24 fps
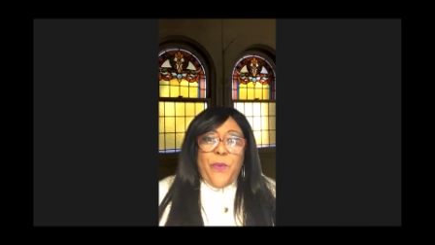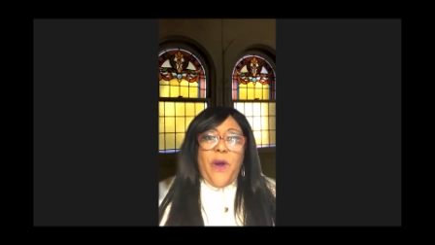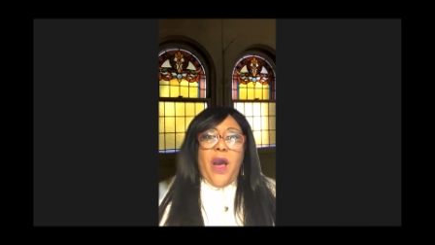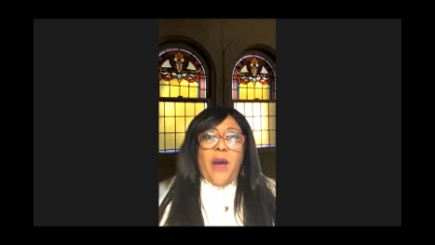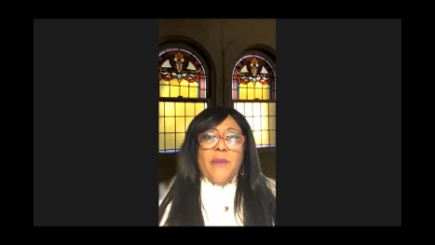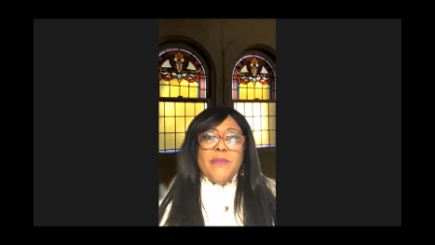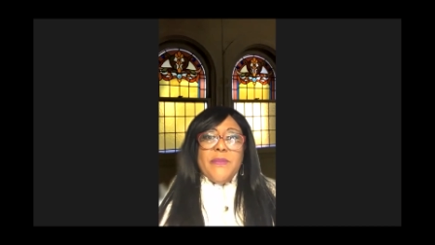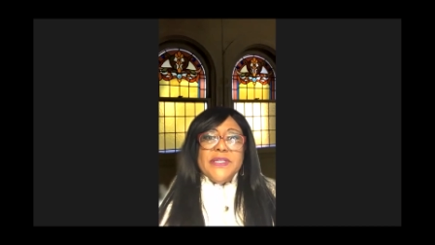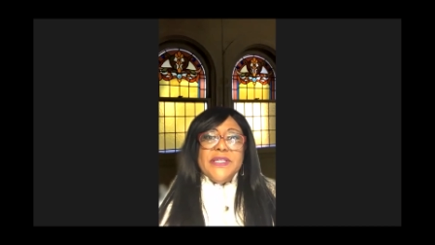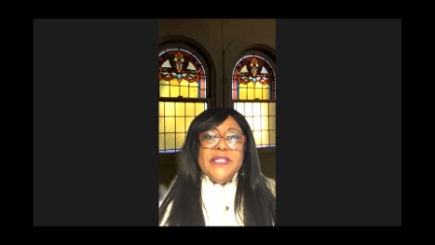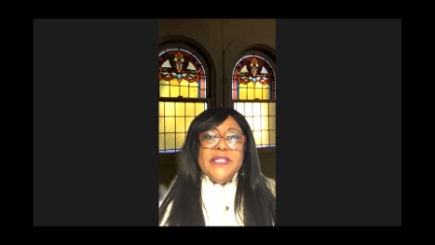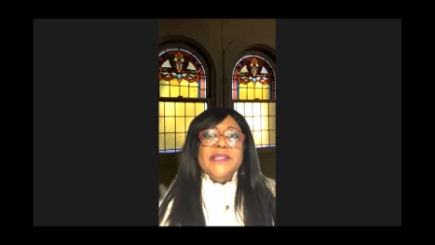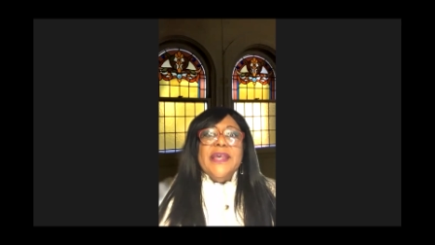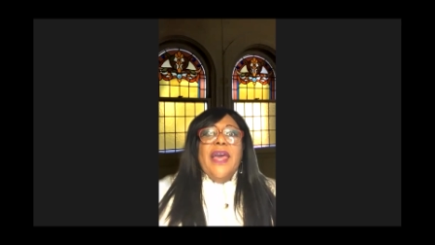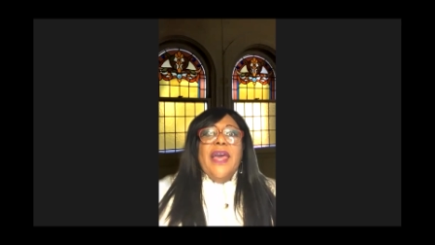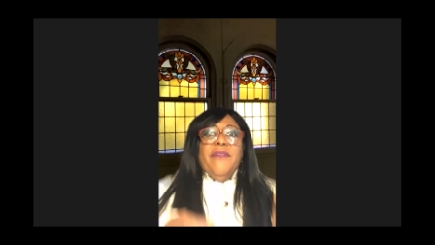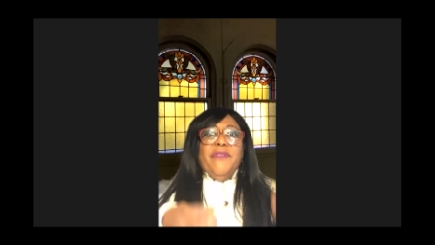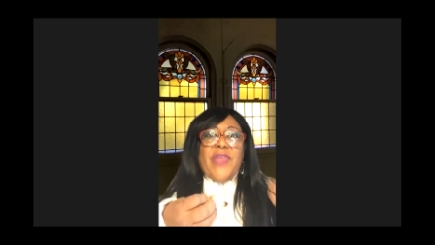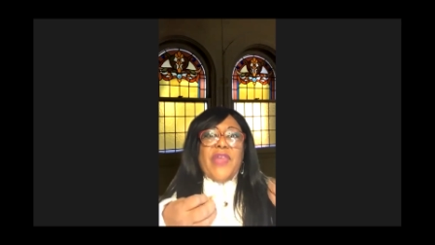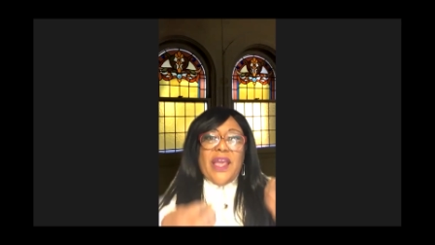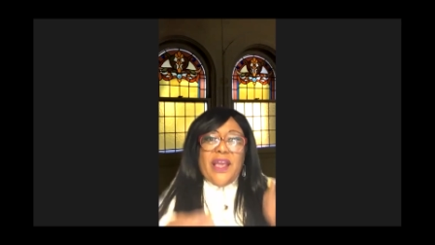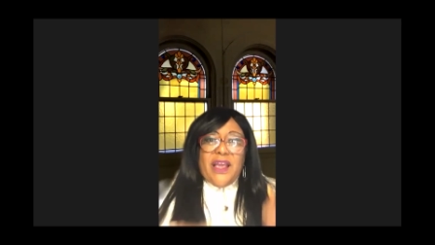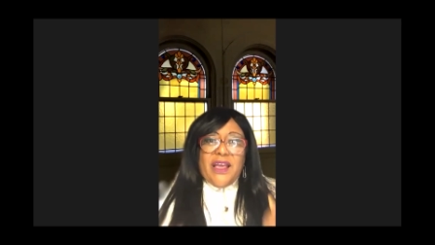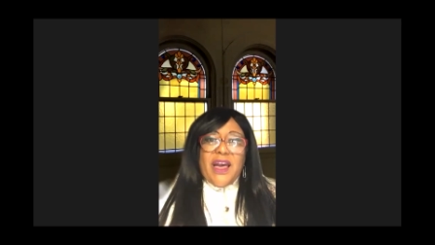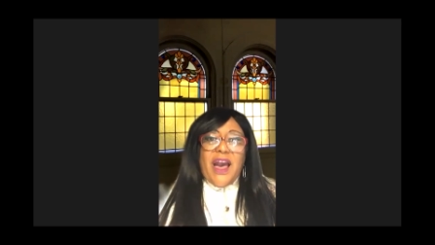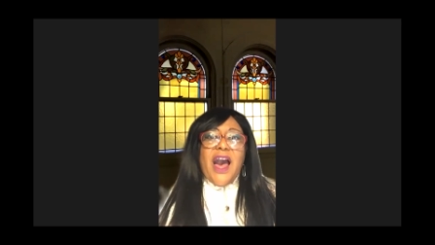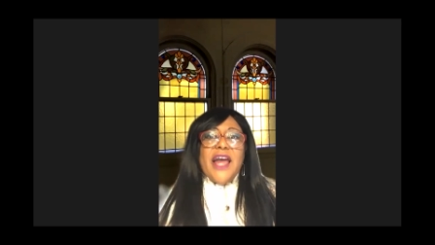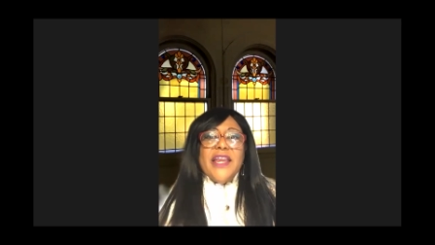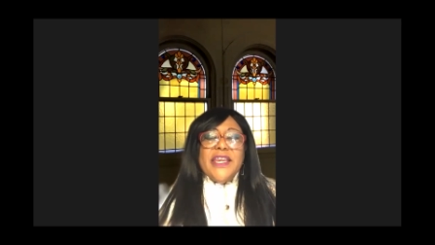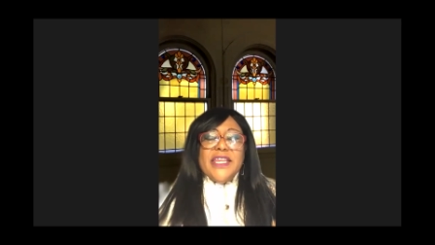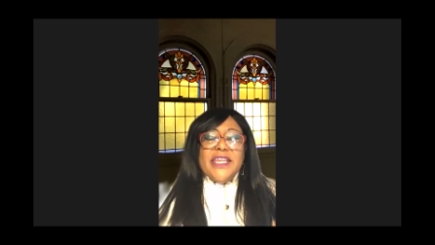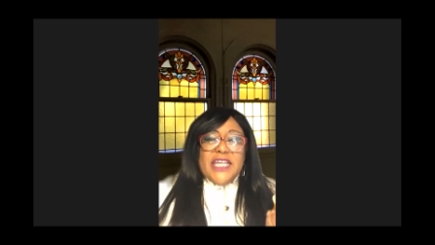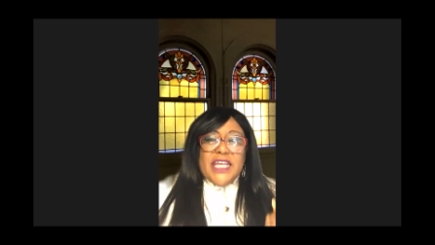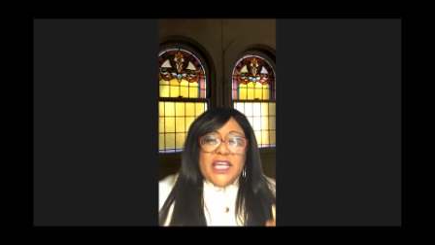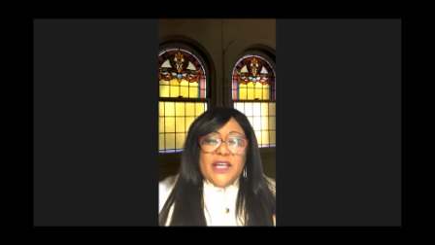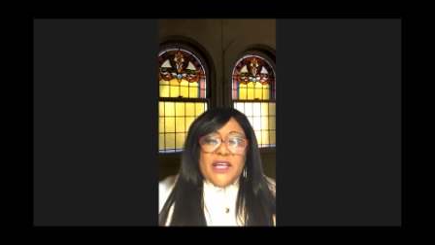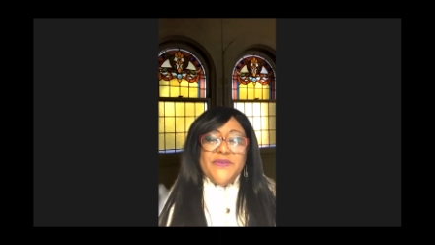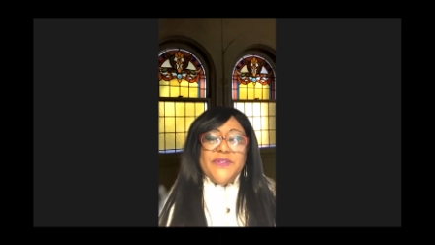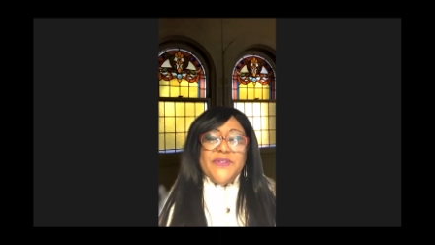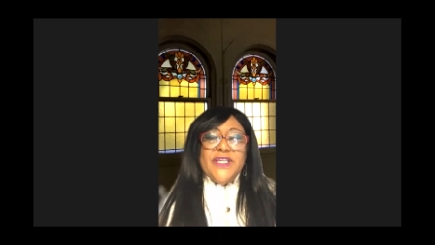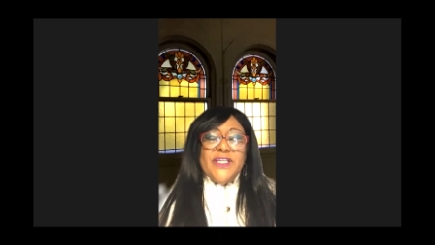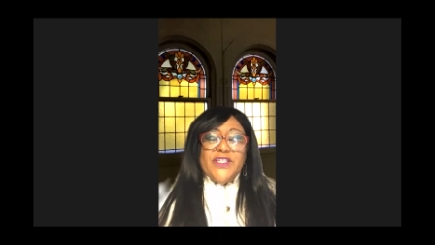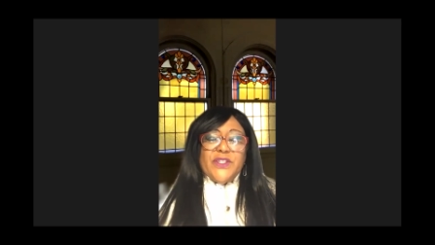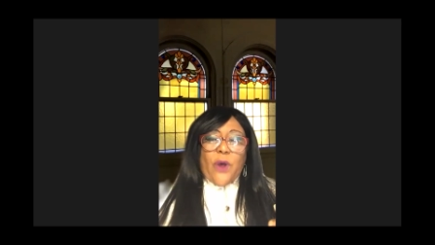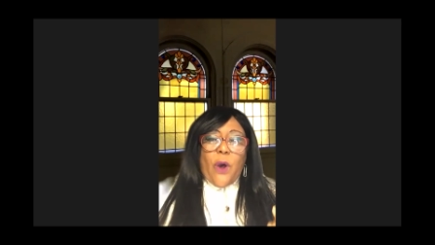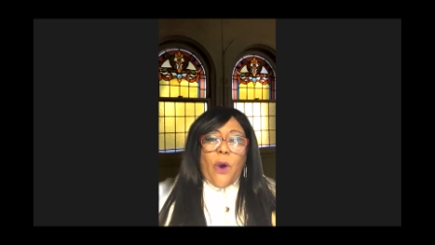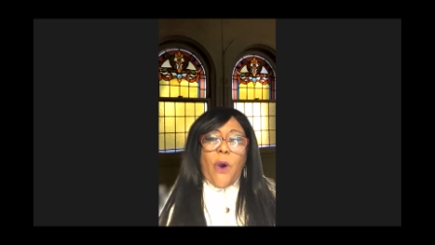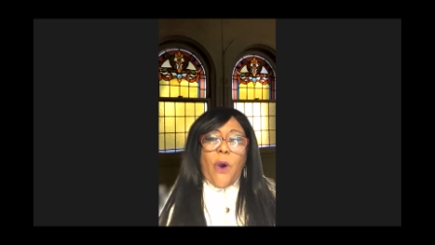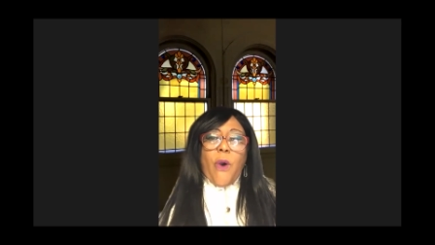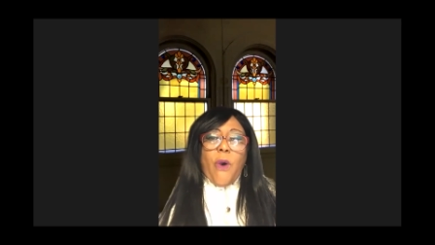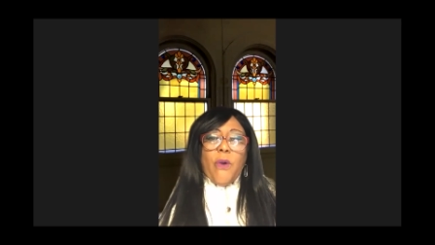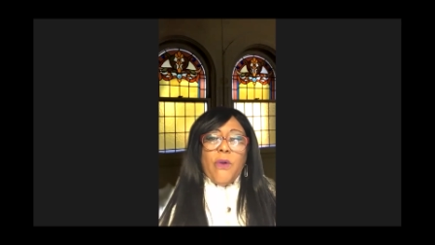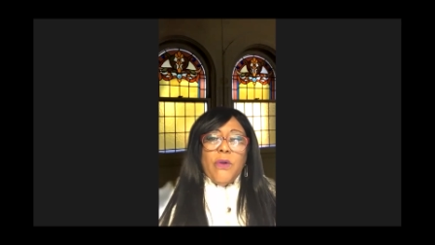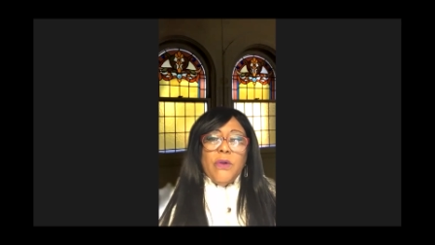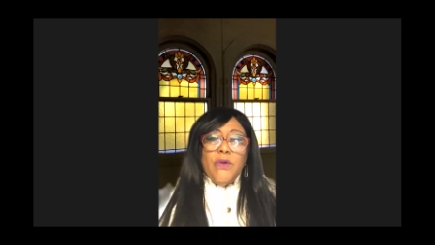promises that God gives us all.